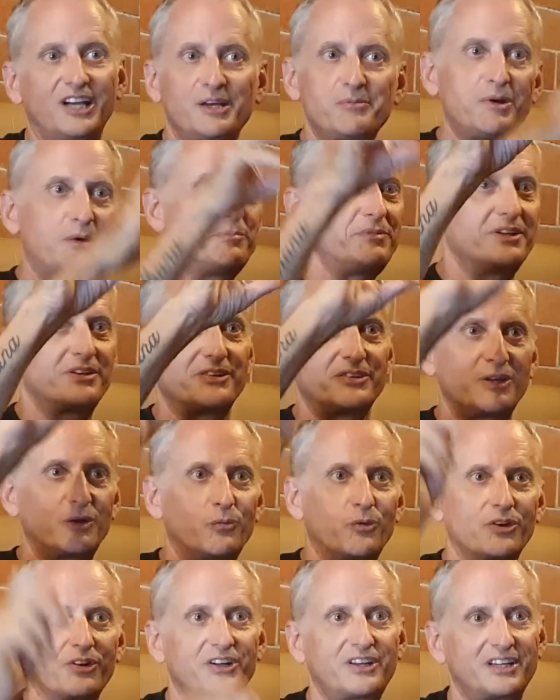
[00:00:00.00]
climb up there and they're
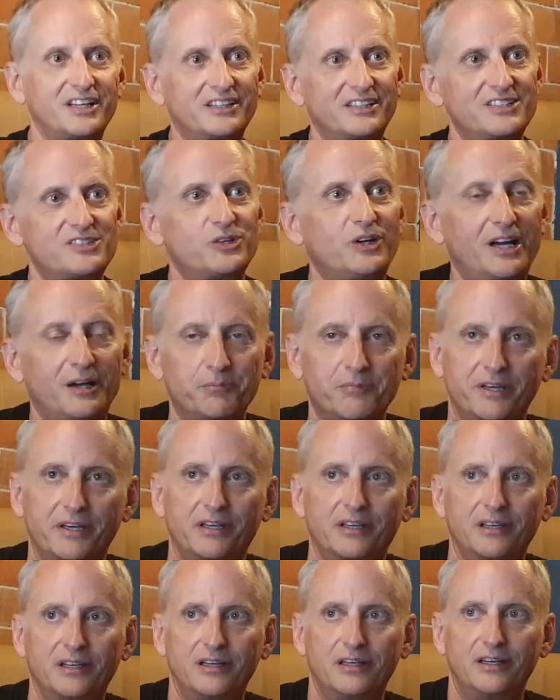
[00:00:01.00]
working on these. I'm like,